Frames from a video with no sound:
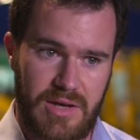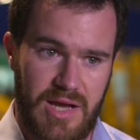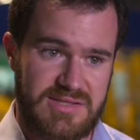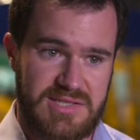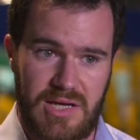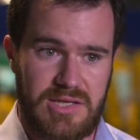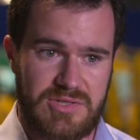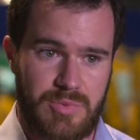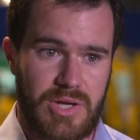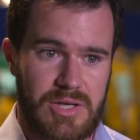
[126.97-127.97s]
And the idea
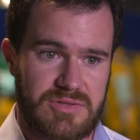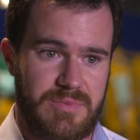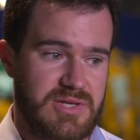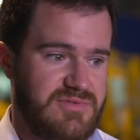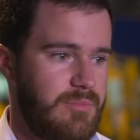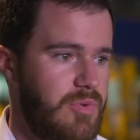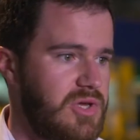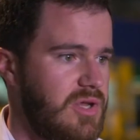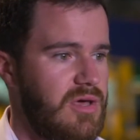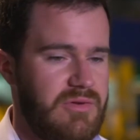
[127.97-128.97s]
is brilliant because they
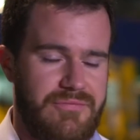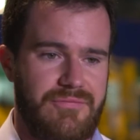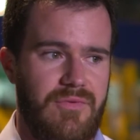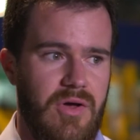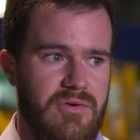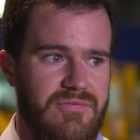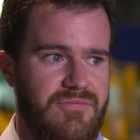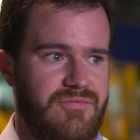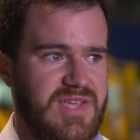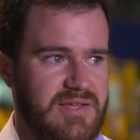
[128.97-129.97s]
brought a lot
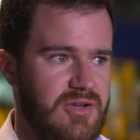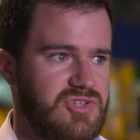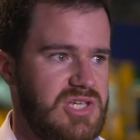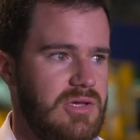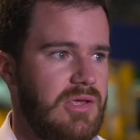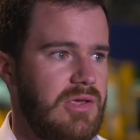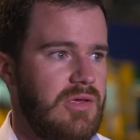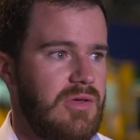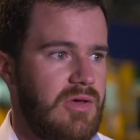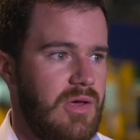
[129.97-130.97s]
of technology,
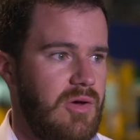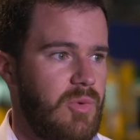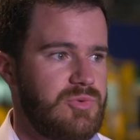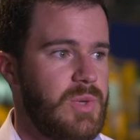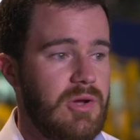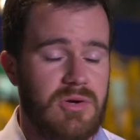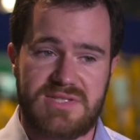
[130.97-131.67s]
what we call